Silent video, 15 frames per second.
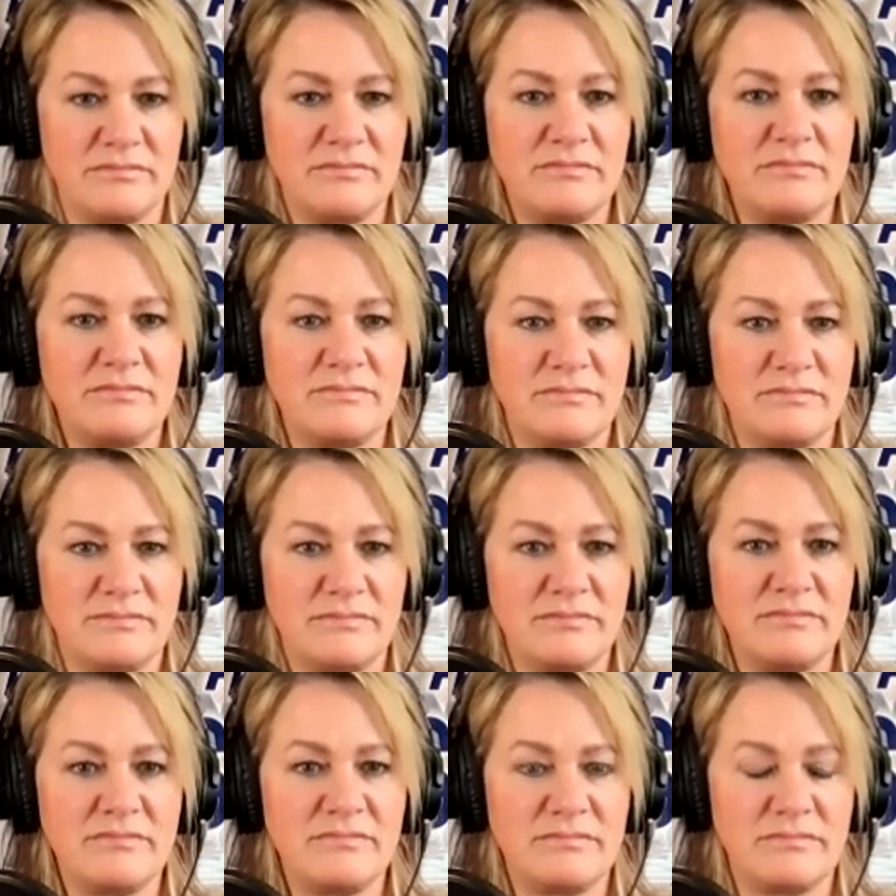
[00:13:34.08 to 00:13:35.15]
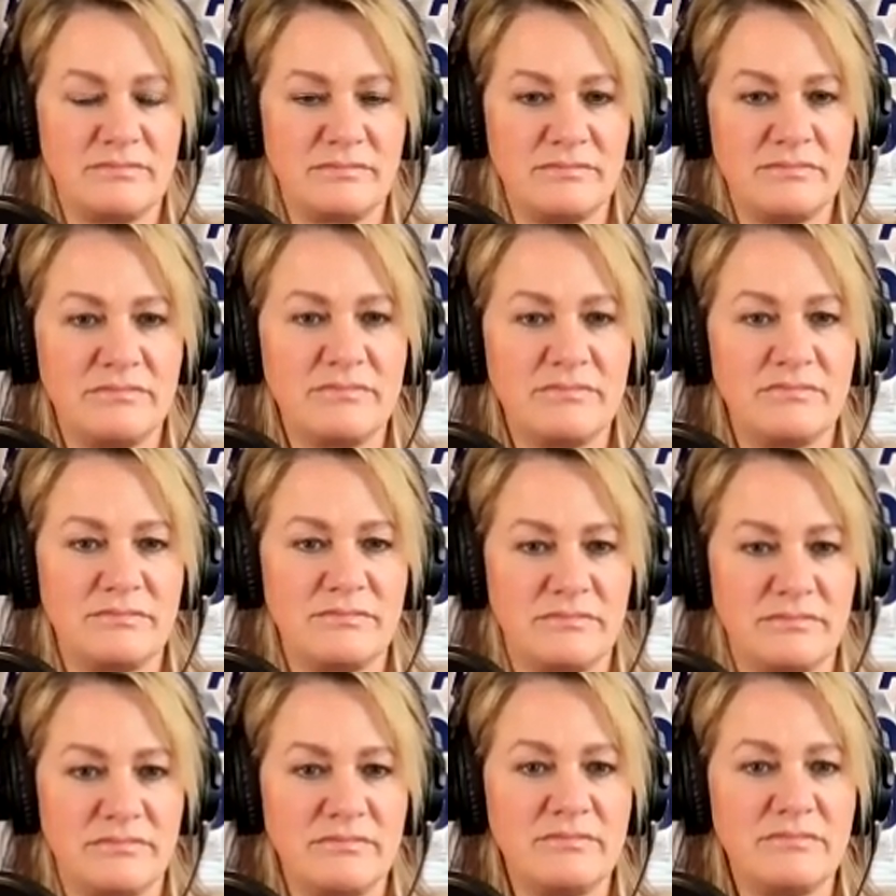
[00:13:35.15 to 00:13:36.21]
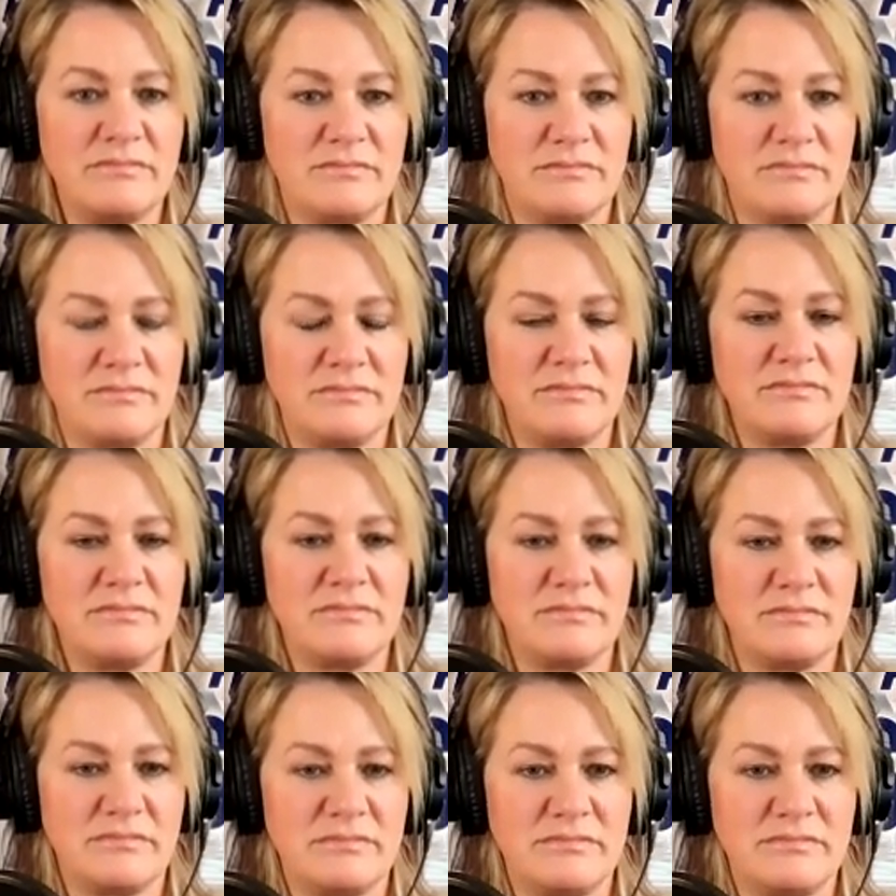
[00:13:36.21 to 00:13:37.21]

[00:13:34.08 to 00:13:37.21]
The person shown says nothing.